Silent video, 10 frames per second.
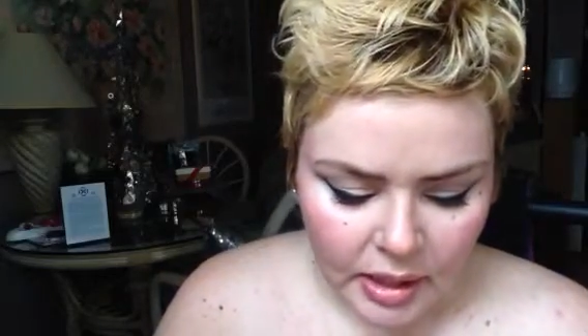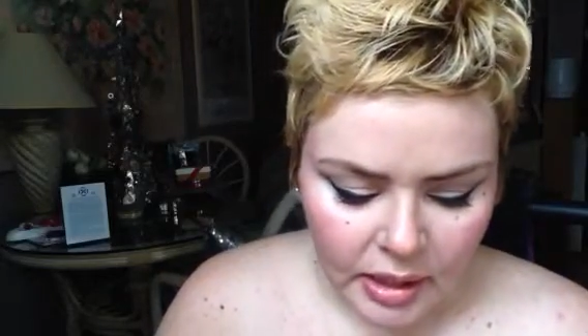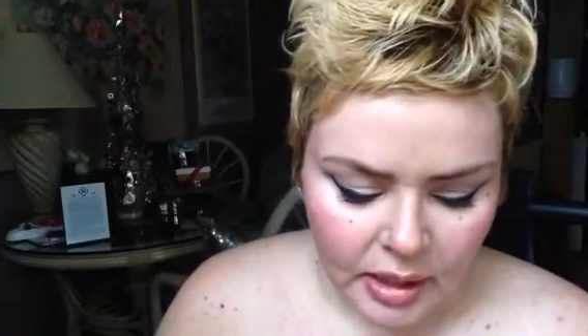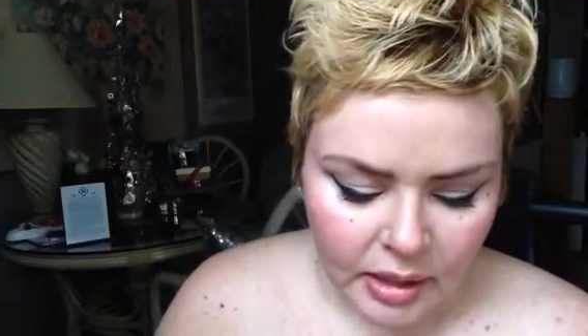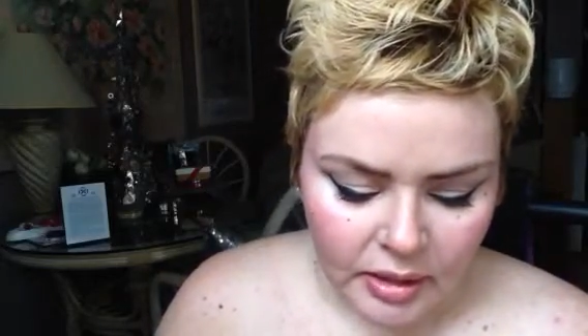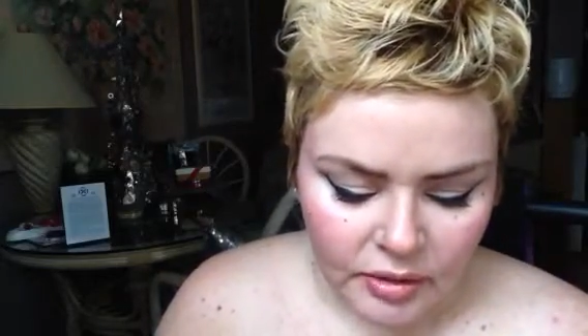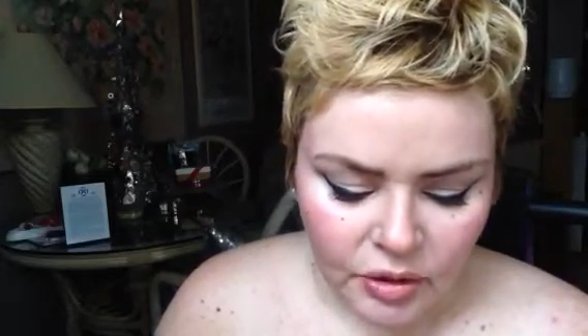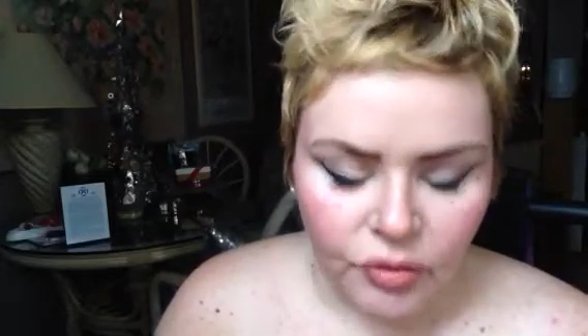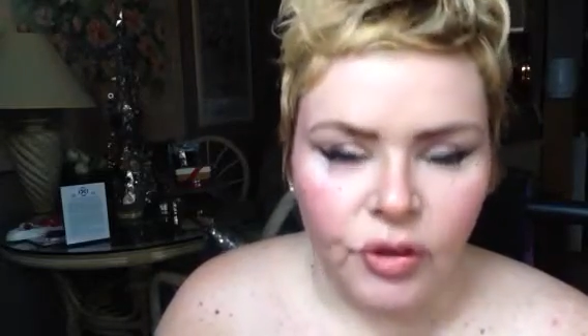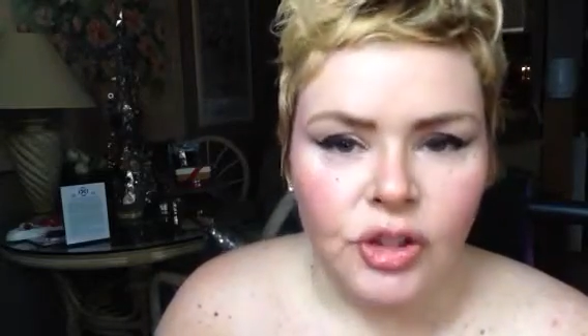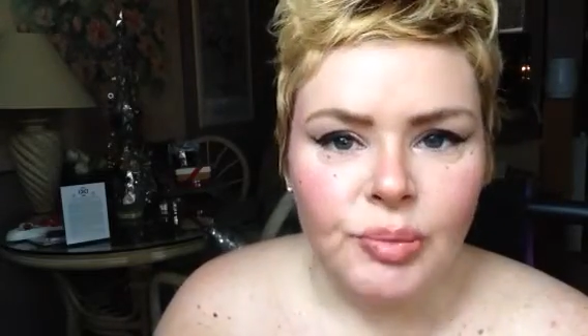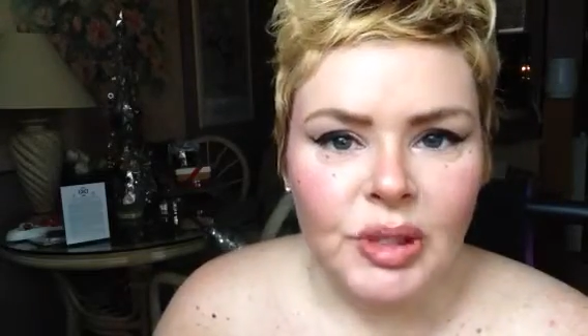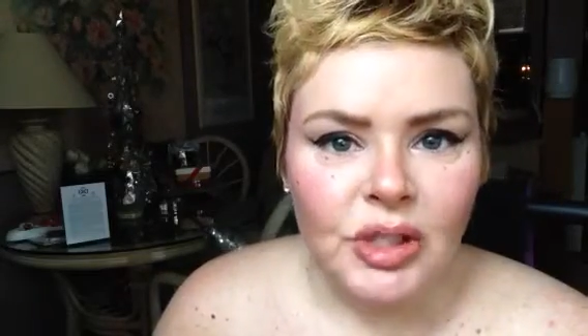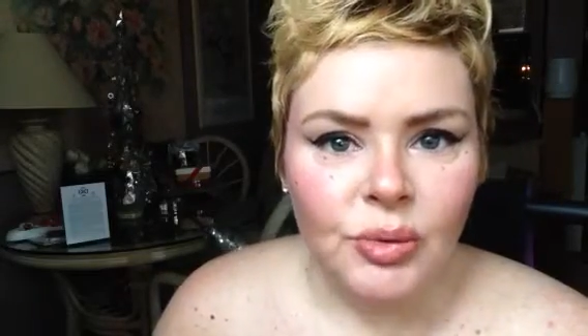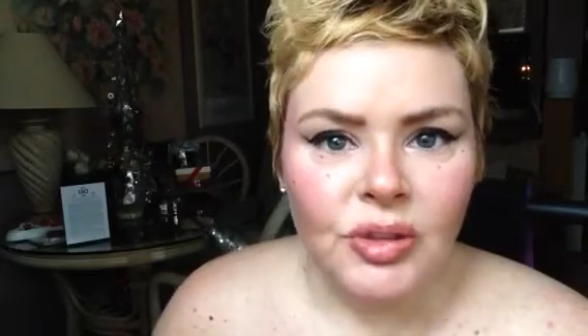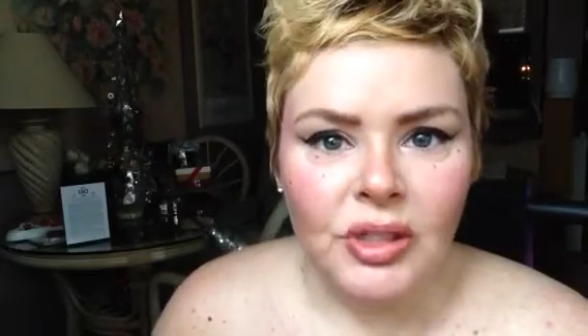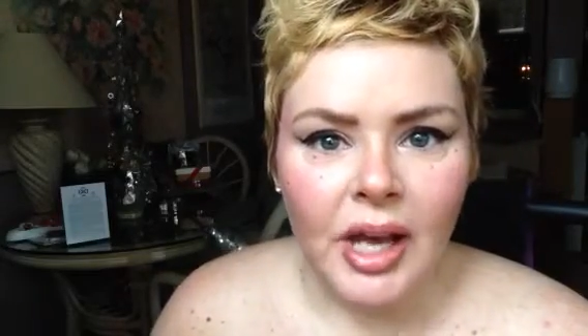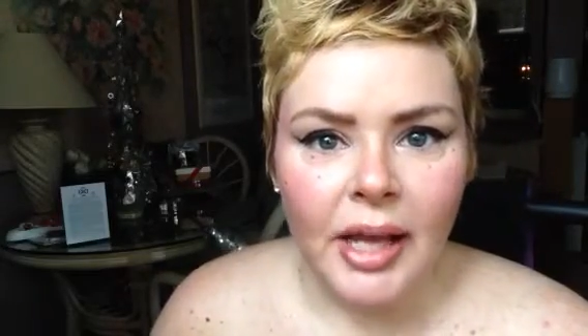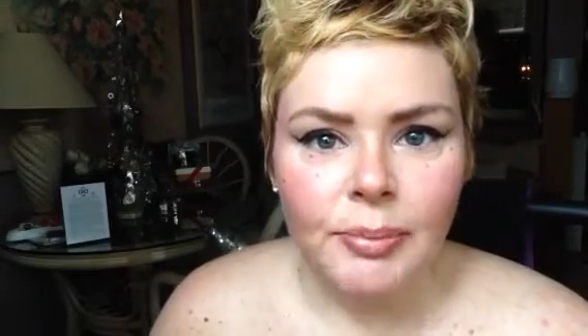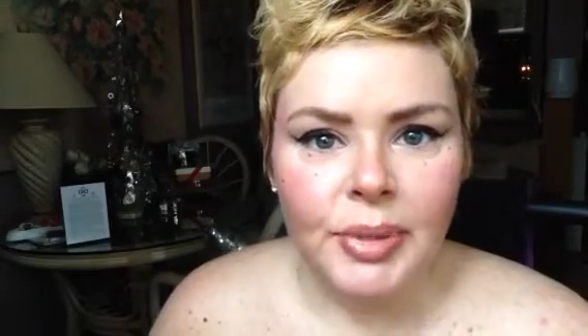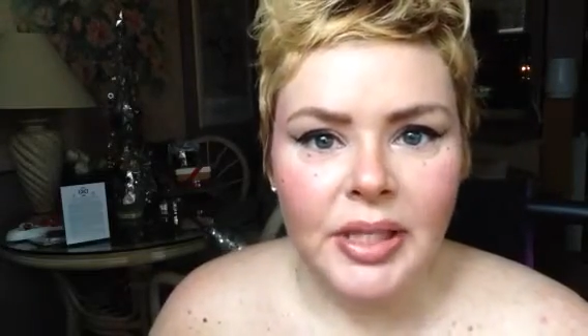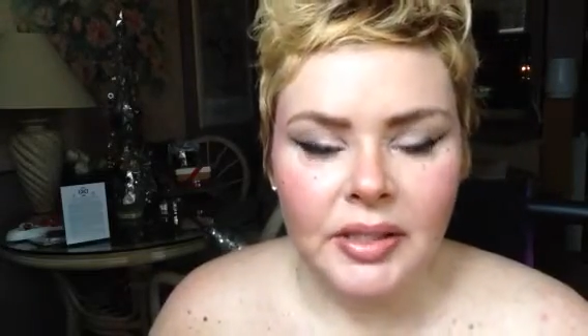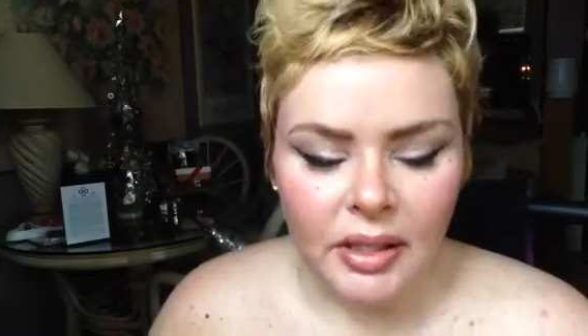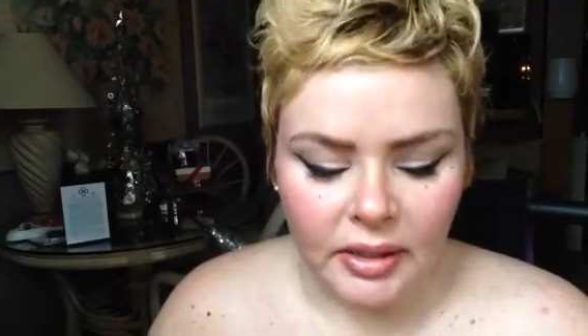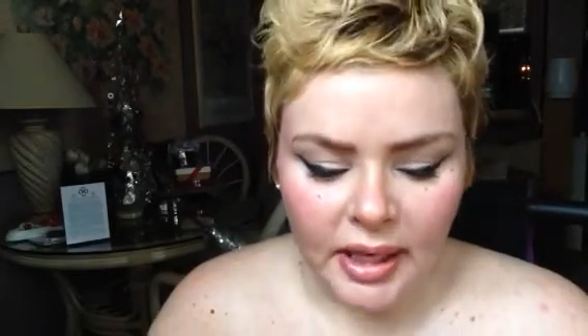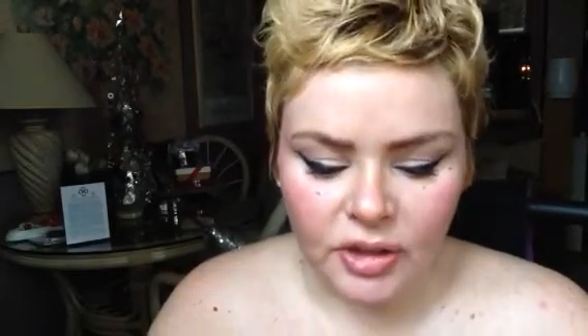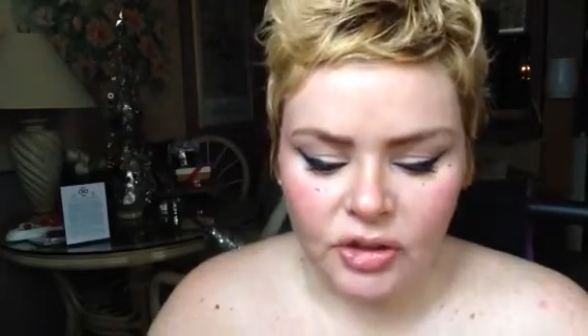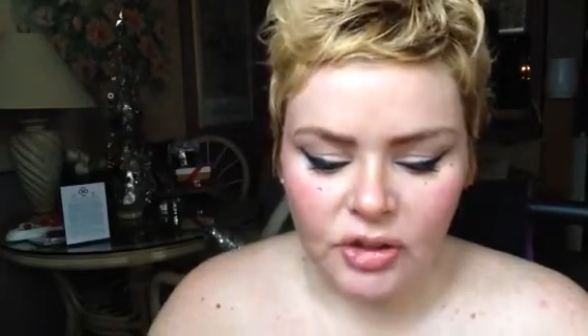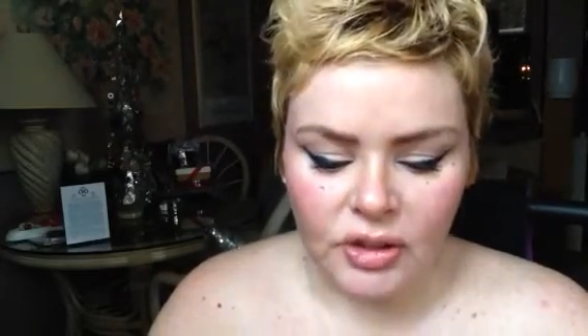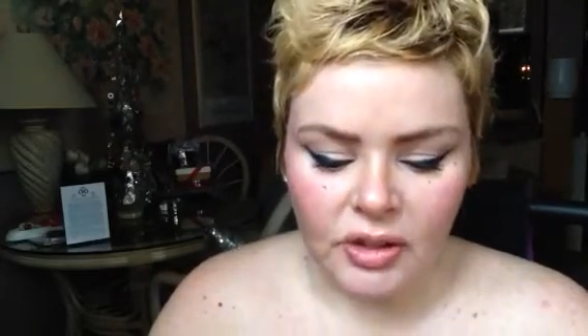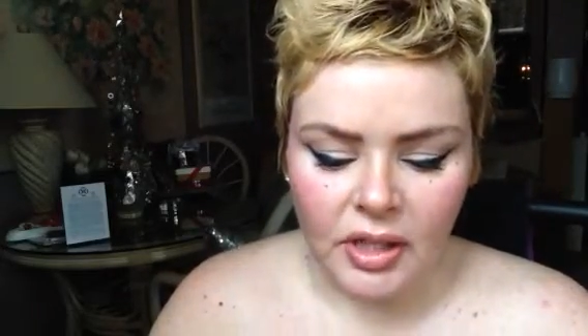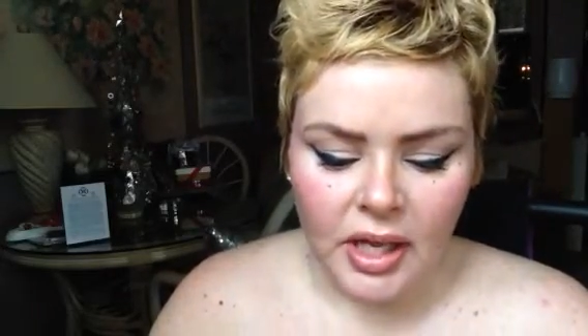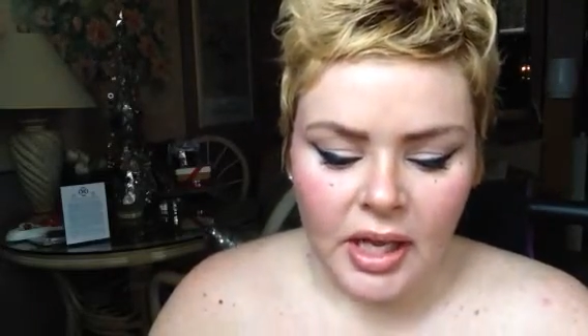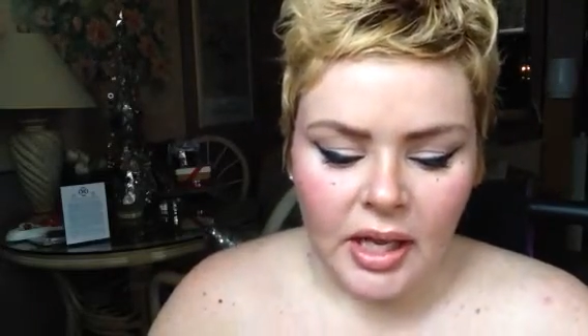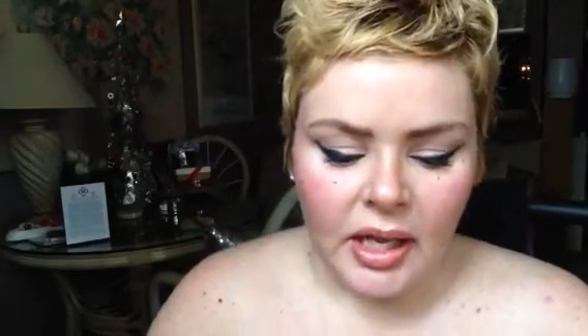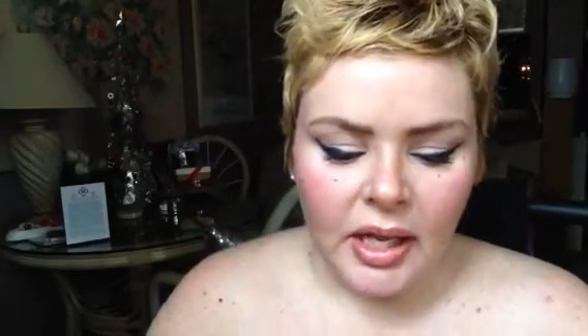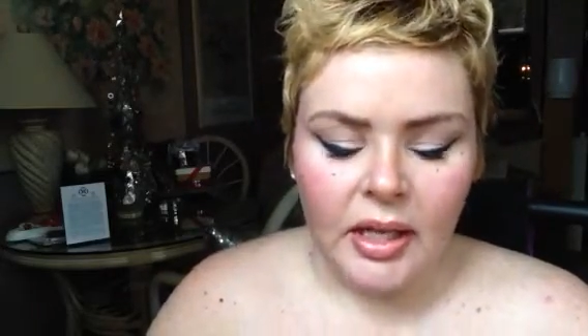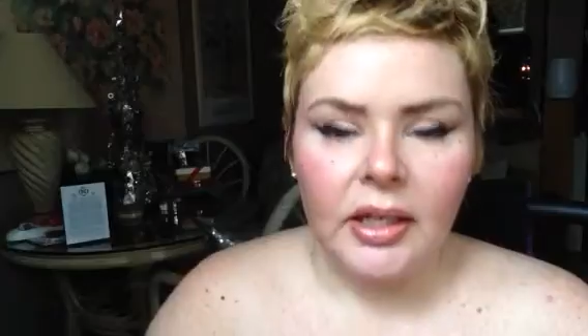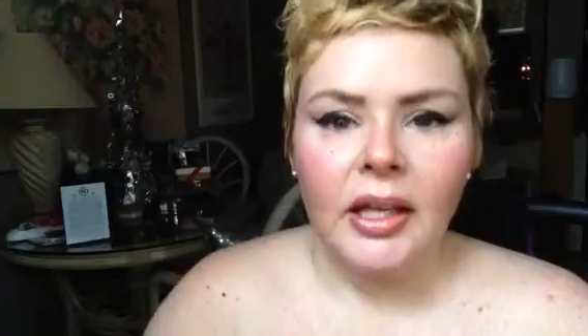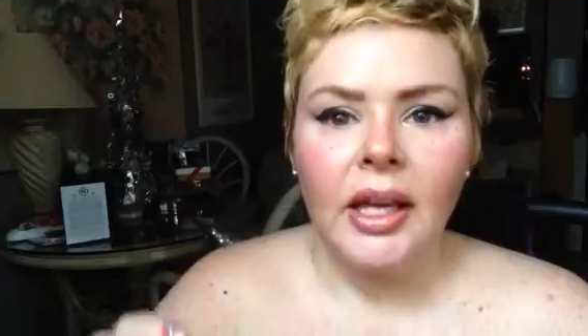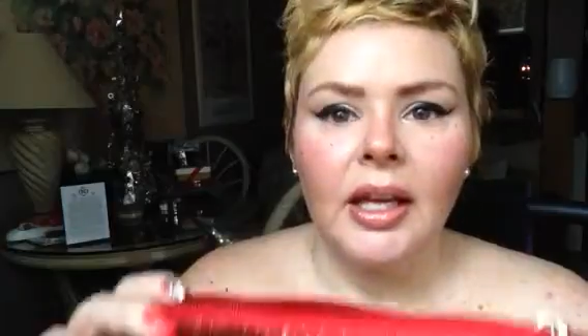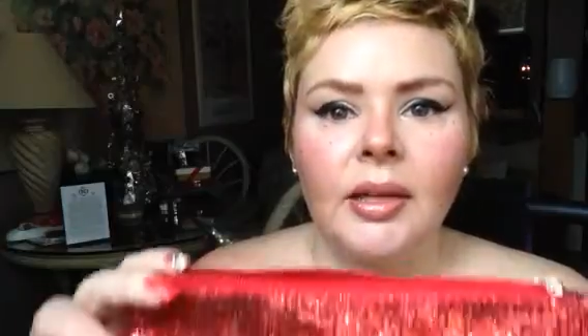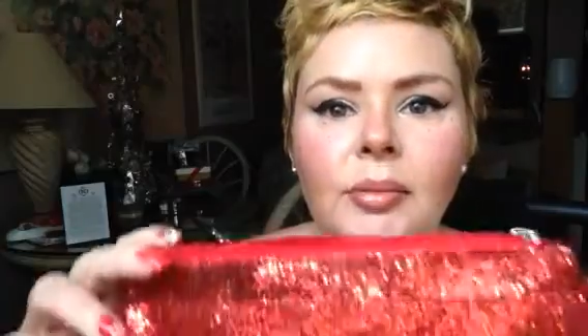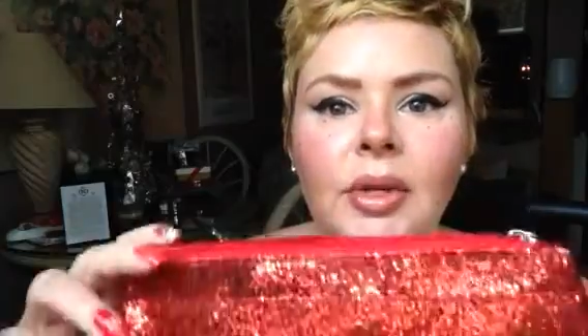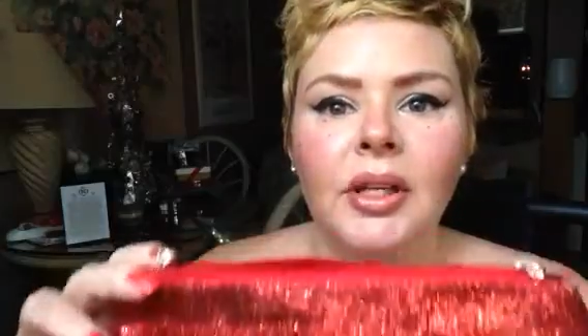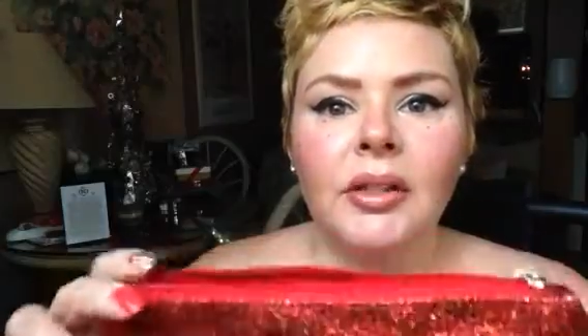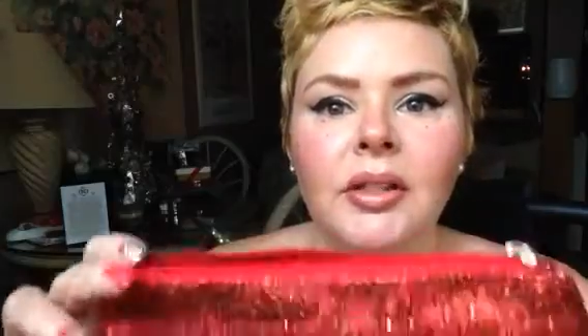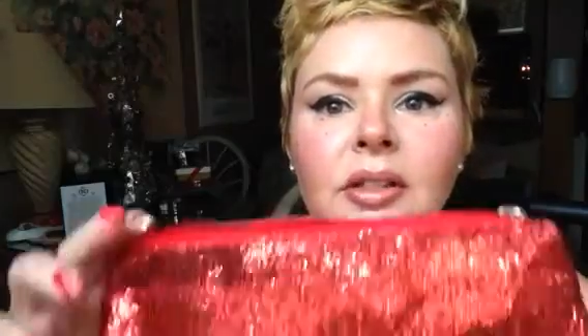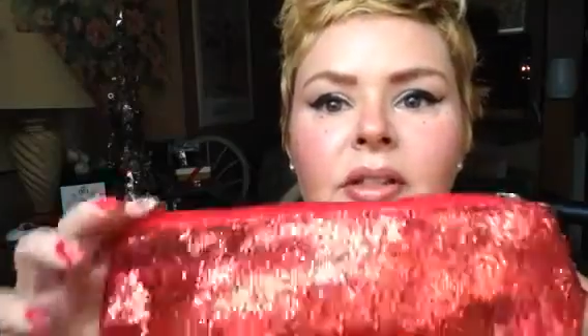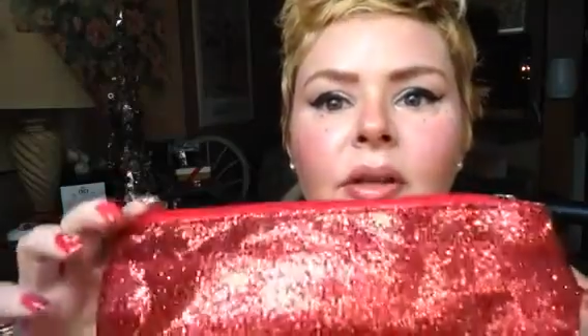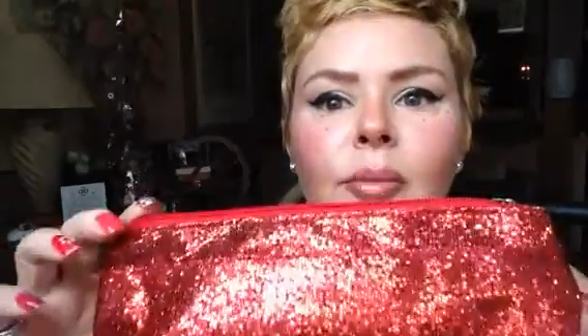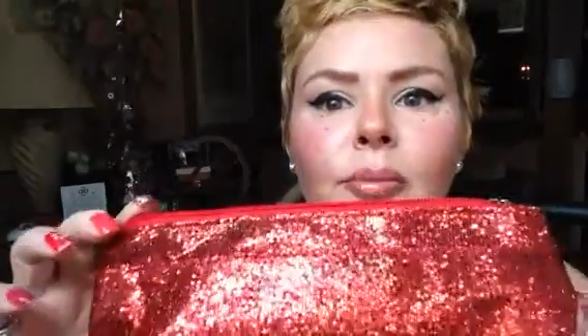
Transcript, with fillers: And the first piece was a nine piece collection and it came in this